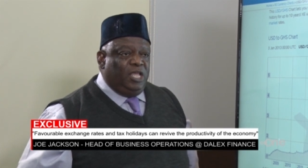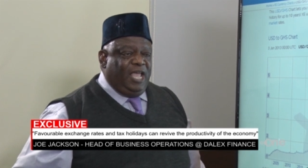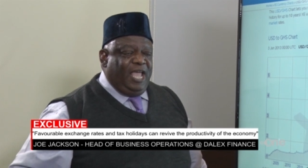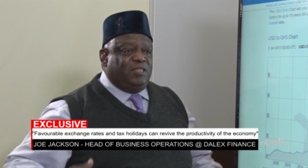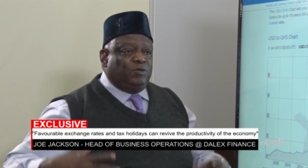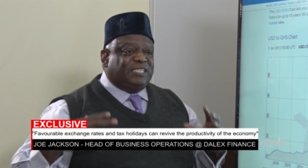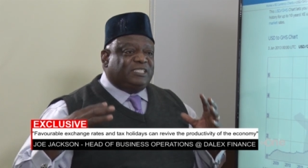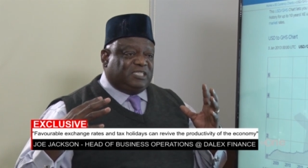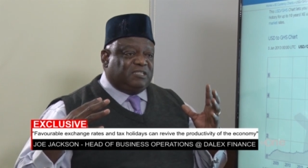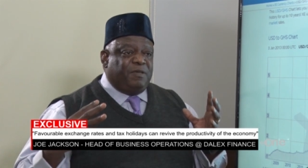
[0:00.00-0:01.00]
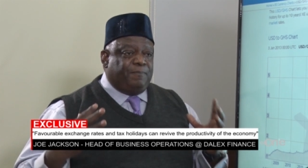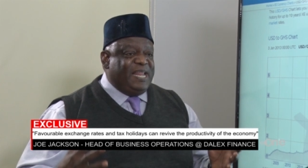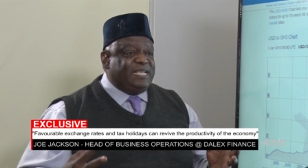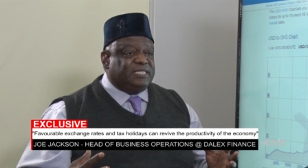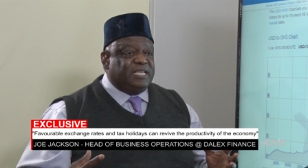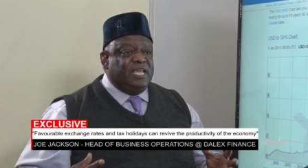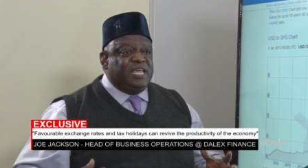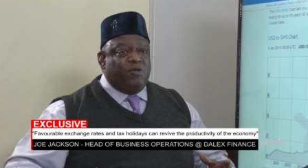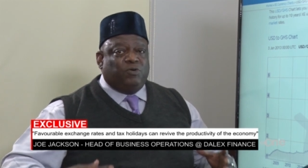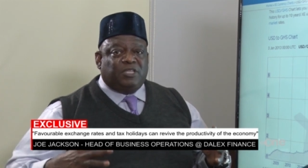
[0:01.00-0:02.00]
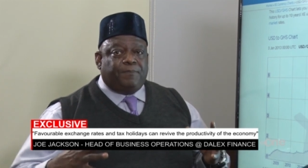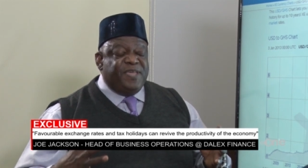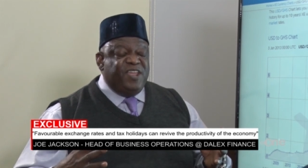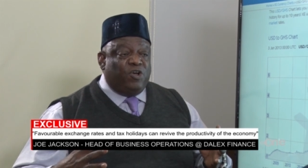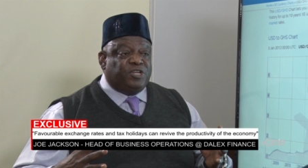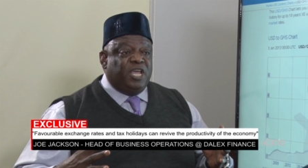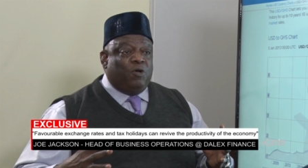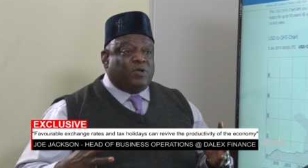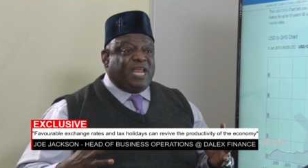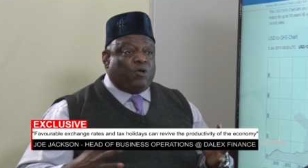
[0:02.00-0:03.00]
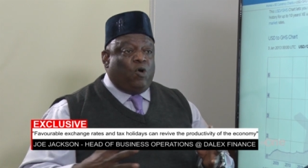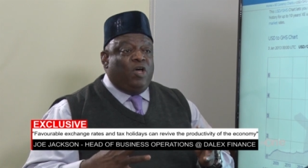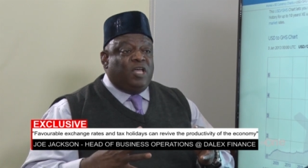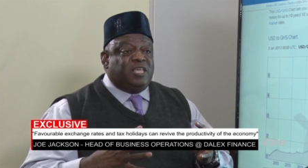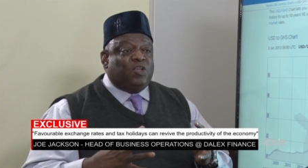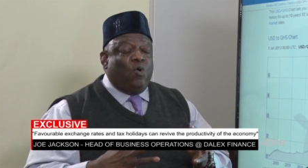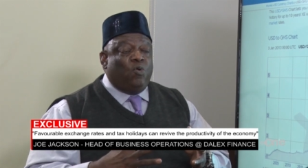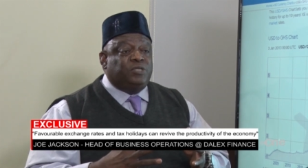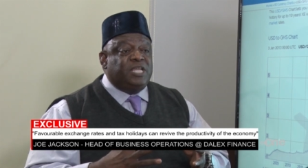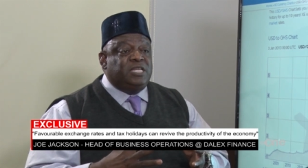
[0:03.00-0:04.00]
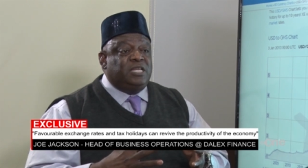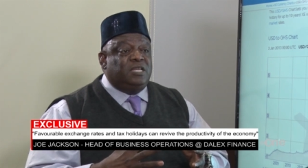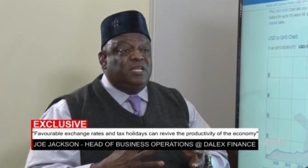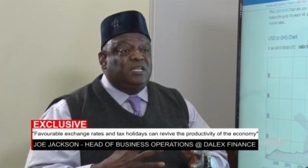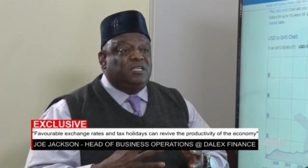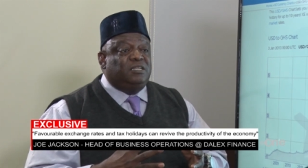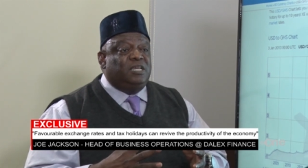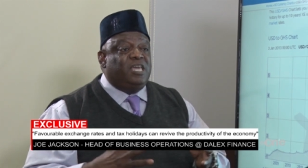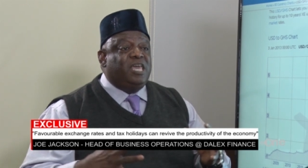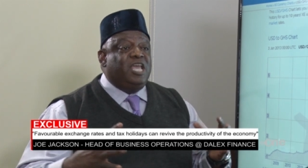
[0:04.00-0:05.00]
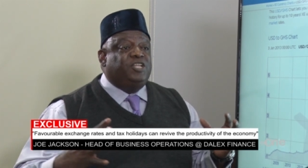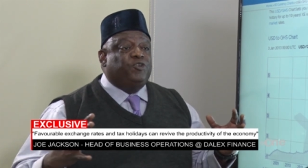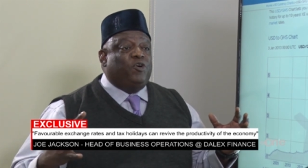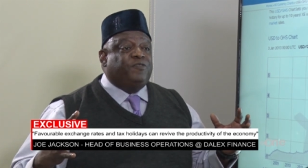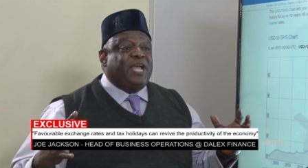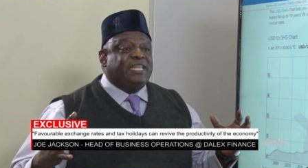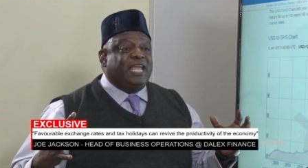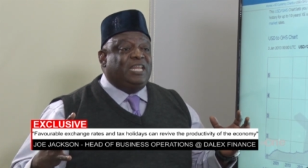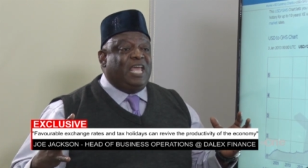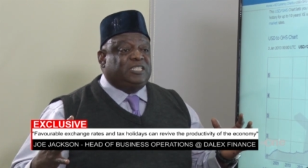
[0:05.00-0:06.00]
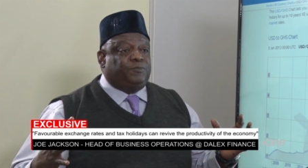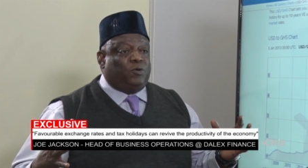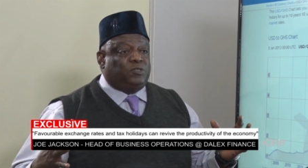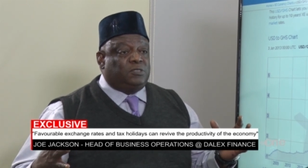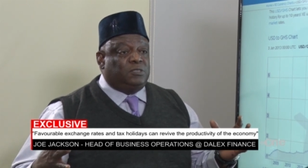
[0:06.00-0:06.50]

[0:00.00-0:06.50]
and there was a system in place. It was the period, what I call the golden age of Ghanaian exports.